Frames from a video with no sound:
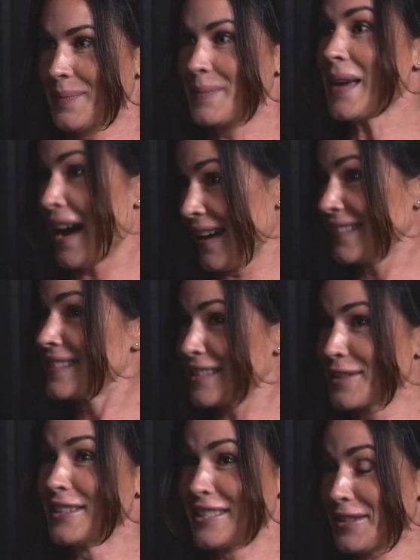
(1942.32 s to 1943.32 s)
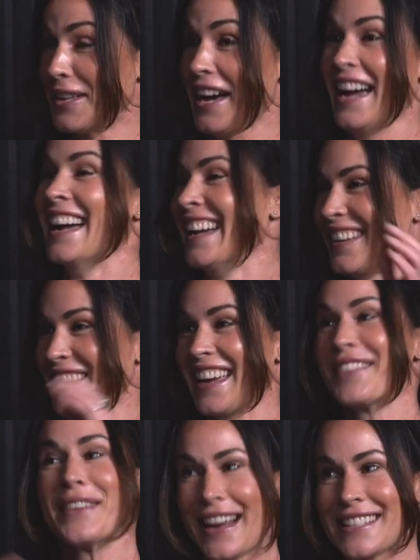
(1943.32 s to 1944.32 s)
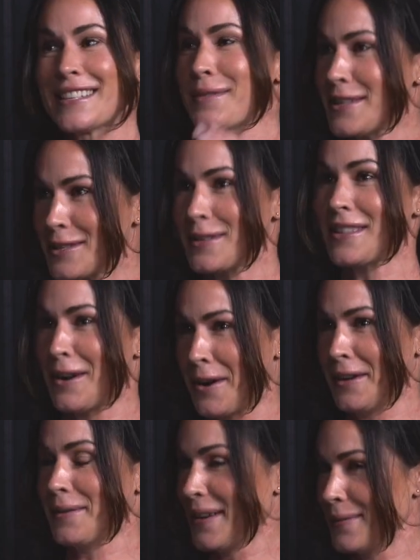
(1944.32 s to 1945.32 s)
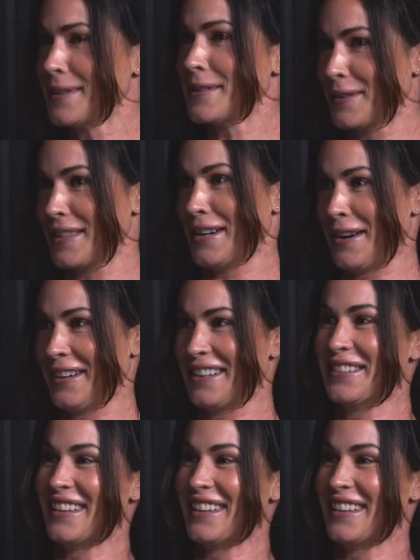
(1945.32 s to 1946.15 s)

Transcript: Yeah. So it's a lot. Like when I say we do it the hard way, we do it the hard way.